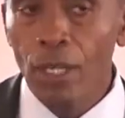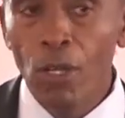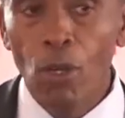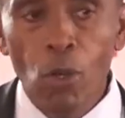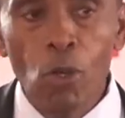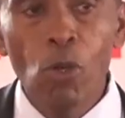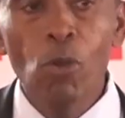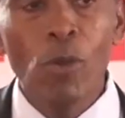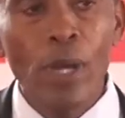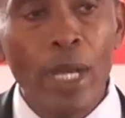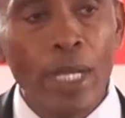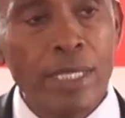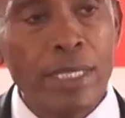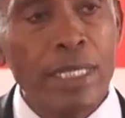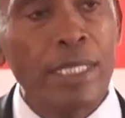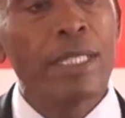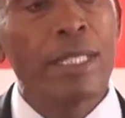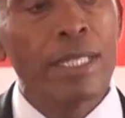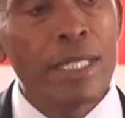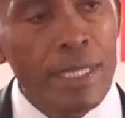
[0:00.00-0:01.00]
who
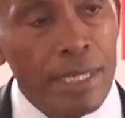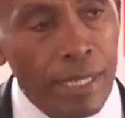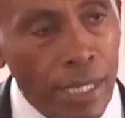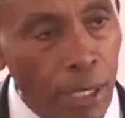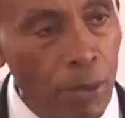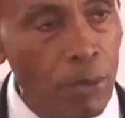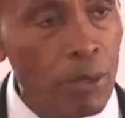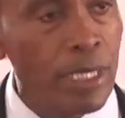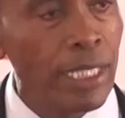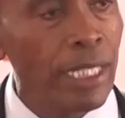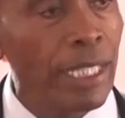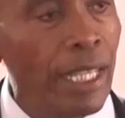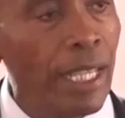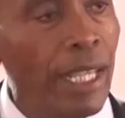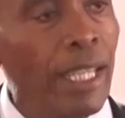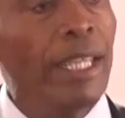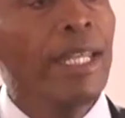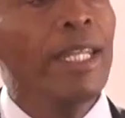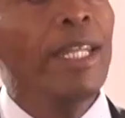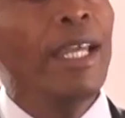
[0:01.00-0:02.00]
works in this county,
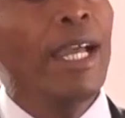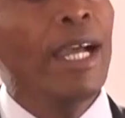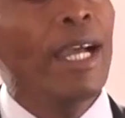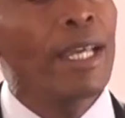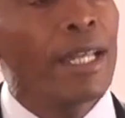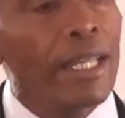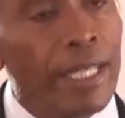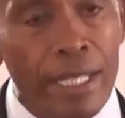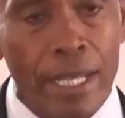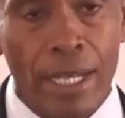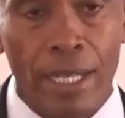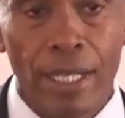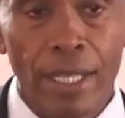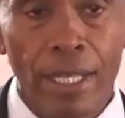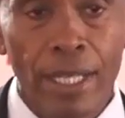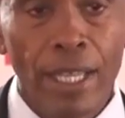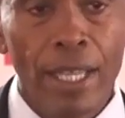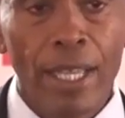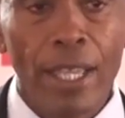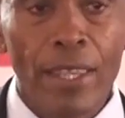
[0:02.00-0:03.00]
any area
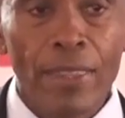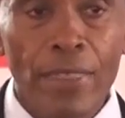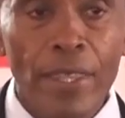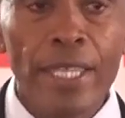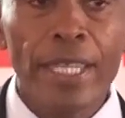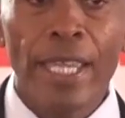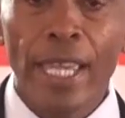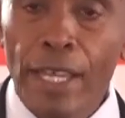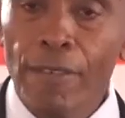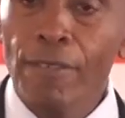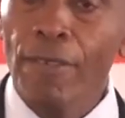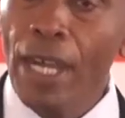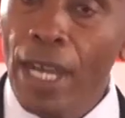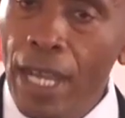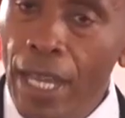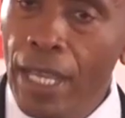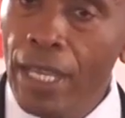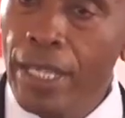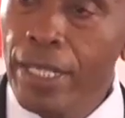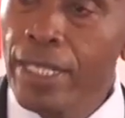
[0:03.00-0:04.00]
they ever
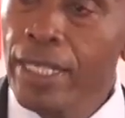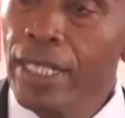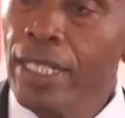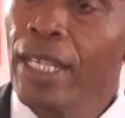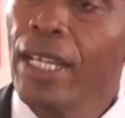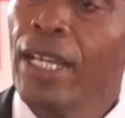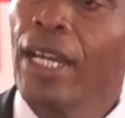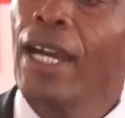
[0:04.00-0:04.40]
had,